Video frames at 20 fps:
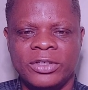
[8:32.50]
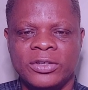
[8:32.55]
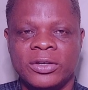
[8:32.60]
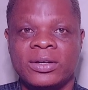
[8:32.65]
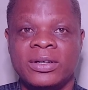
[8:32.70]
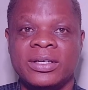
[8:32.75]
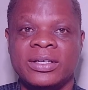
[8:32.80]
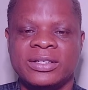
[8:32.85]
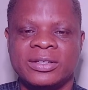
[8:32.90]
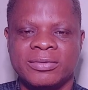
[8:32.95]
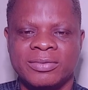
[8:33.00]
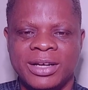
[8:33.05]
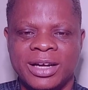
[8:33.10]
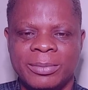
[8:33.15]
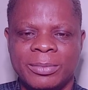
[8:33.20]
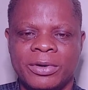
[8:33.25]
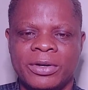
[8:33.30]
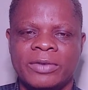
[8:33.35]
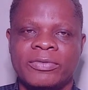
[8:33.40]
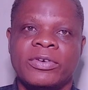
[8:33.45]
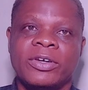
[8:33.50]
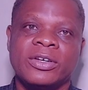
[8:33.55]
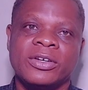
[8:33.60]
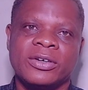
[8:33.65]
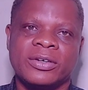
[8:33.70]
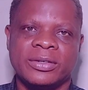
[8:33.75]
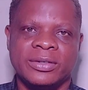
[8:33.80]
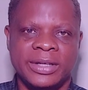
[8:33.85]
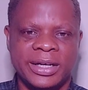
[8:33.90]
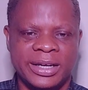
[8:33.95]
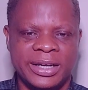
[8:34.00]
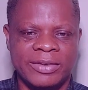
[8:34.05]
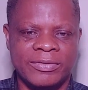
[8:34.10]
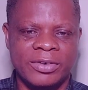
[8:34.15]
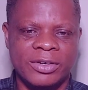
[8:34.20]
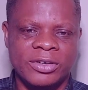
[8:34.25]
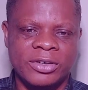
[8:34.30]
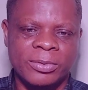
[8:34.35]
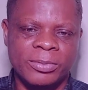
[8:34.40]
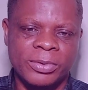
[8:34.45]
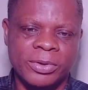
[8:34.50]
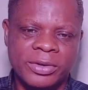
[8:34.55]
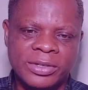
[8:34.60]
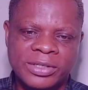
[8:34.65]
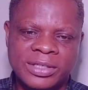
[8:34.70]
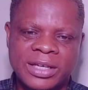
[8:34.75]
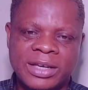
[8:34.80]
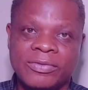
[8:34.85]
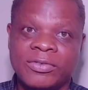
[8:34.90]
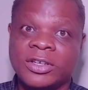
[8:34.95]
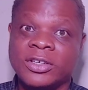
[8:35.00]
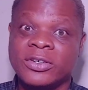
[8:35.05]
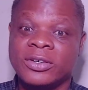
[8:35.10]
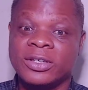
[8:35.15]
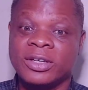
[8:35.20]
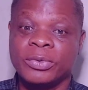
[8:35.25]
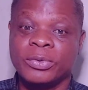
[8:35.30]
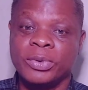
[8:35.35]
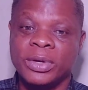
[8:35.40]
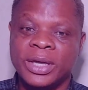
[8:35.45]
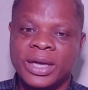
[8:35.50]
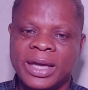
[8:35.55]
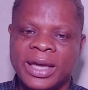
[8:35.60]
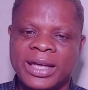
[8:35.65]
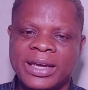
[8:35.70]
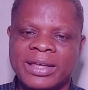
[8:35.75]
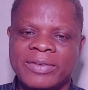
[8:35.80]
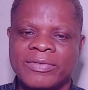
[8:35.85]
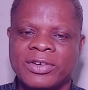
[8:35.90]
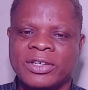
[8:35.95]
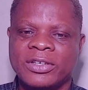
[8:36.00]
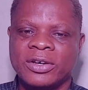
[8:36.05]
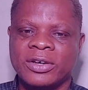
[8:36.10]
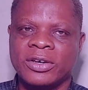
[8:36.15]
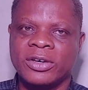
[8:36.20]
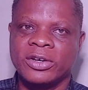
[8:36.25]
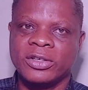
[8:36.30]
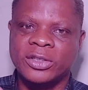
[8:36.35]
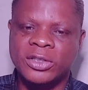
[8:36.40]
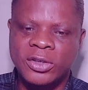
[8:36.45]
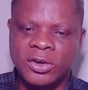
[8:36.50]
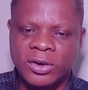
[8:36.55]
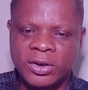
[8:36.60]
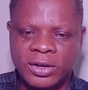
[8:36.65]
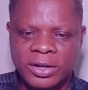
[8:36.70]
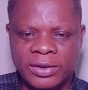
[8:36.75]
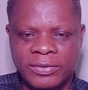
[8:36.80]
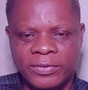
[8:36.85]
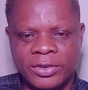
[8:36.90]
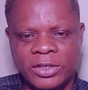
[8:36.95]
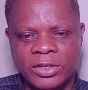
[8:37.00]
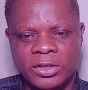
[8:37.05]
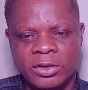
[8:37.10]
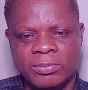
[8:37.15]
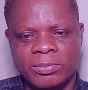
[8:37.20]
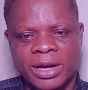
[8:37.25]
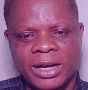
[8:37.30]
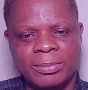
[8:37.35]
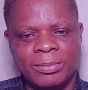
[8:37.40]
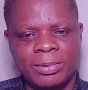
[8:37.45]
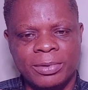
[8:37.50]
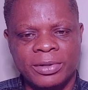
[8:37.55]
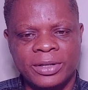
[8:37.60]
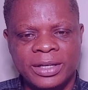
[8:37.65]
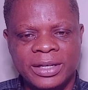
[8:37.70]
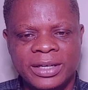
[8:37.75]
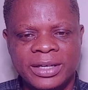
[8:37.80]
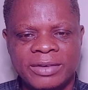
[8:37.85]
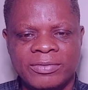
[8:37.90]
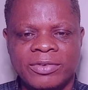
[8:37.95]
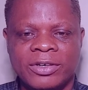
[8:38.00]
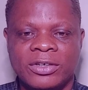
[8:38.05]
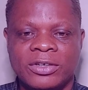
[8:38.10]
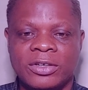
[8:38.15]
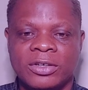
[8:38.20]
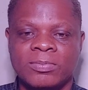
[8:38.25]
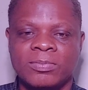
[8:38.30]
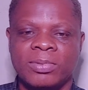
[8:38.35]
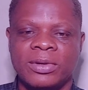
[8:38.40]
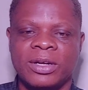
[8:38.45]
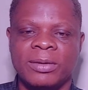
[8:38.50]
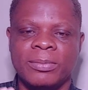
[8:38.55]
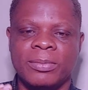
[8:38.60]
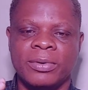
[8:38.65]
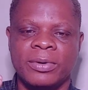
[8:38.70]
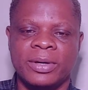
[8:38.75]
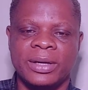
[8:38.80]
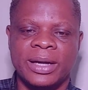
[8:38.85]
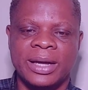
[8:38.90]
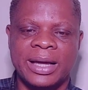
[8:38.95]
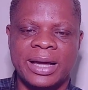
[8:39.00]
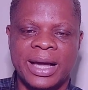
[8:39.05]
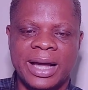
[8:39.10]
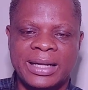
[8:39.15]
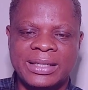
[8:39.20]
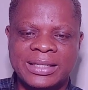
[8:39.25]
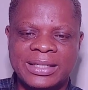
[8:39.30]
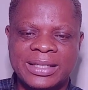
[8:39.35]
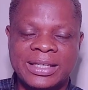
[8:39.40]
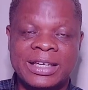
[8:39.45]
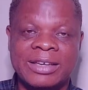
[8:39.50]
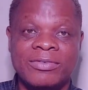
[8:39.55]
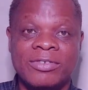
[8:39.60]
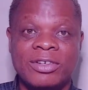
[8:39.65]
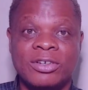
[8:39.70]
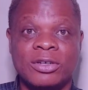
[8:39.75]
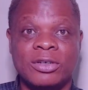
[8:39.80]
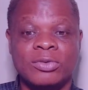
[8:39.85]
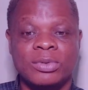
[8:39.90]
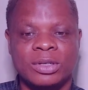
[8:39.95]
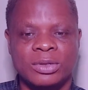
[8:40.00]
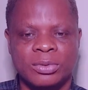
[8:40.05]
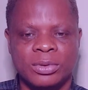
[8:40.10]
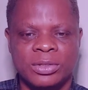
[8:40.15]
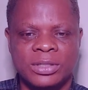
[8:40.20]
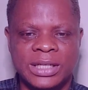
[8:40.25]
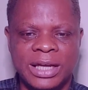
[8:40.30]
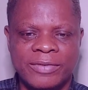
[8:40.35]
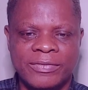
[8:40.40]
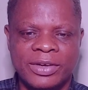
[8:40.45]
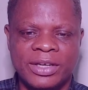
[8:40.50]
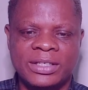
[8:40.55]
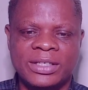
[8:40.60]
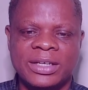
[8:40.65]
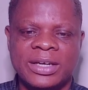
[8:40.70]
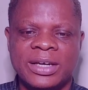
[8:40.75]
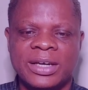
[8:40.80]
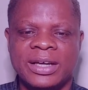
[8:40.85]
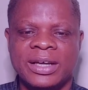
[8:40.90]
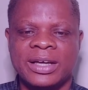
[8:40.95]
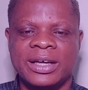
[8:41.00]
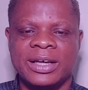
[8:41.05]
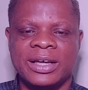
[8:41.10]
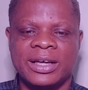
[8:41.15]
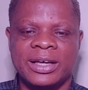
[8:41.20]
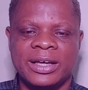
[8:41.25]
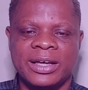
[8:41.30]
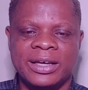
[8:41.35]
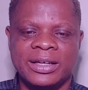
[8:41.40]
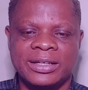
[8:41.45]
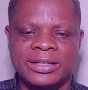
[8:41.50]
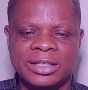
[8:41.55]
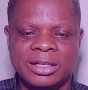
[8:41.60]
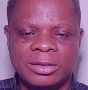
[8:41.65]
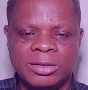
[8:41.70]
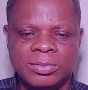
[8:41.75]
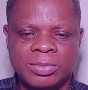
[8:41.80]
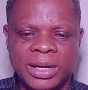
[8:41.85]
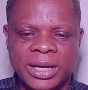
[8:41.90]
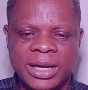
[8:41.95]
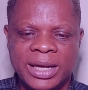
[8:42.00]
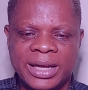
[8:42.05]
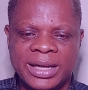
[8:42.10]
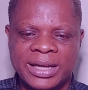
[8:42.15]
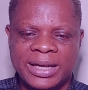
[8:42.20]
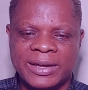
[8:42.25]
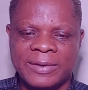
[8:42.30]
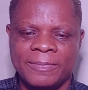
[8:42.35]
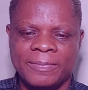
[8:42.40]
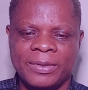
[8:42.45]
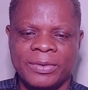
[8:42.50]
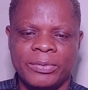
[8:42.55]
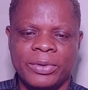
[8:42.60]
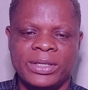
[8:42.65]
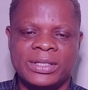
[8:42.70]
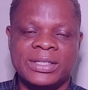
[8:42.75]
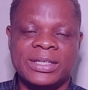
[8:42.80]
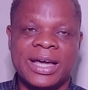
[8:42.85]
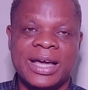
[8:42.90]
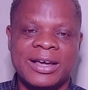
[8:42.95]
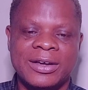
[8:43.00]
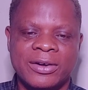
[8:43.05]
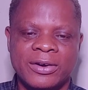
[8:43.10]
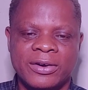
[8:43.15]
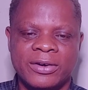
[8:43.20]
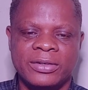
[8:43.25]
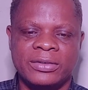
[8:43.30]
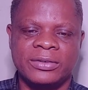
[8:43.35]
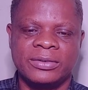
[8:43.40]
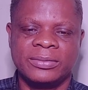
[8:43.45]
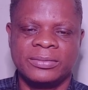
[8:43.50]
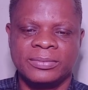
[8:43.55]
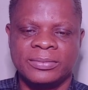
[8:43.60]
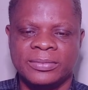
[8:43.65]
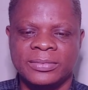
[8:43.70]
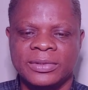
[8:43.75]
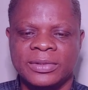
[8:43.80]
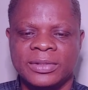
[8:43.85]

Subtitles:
feature list of the album, he featured Drake, he featured Beyoncé, he featured The Weeknd, he featured Young Thug, he featured Bad Bunny, he featured Playboi Carti, he featured 21 Savage, James Blake, West Side Gun,